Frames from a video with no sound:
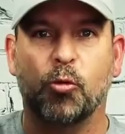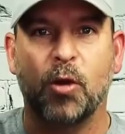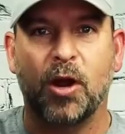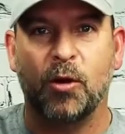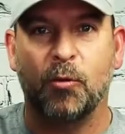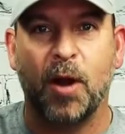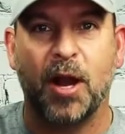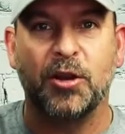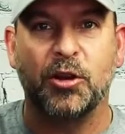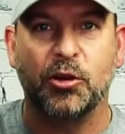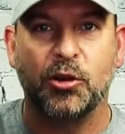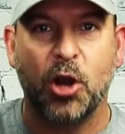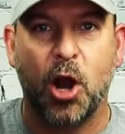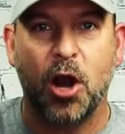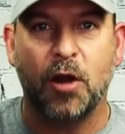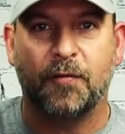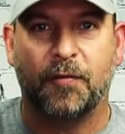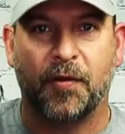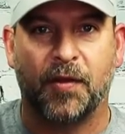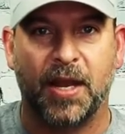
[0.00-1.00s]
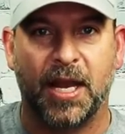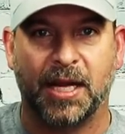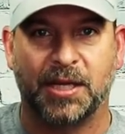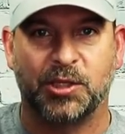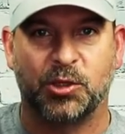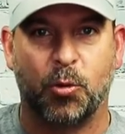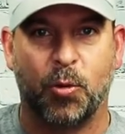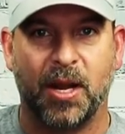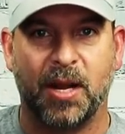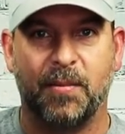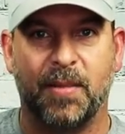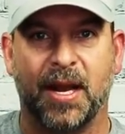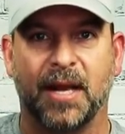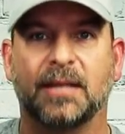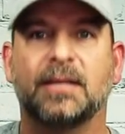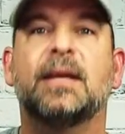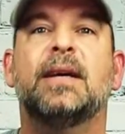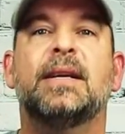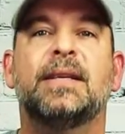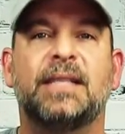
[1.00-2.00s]
run around your yard for the next 20
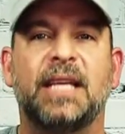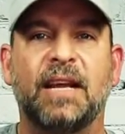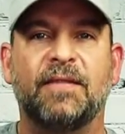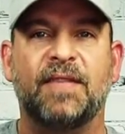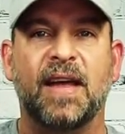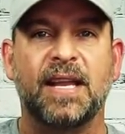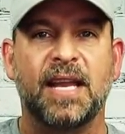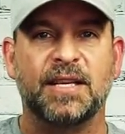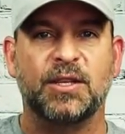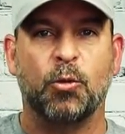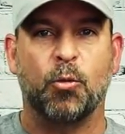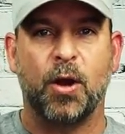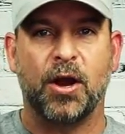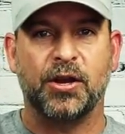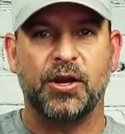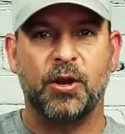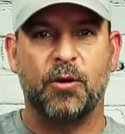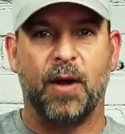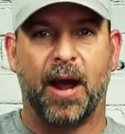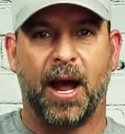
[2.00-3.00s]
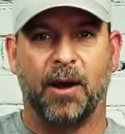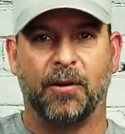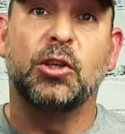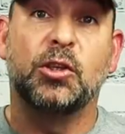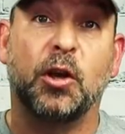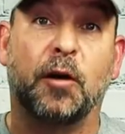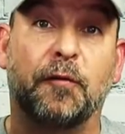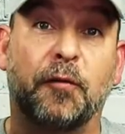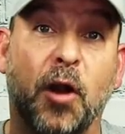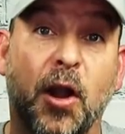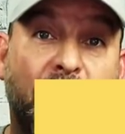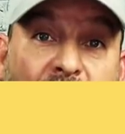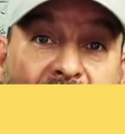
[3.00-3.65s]
minutes. See if that doesn't wear you out. So for our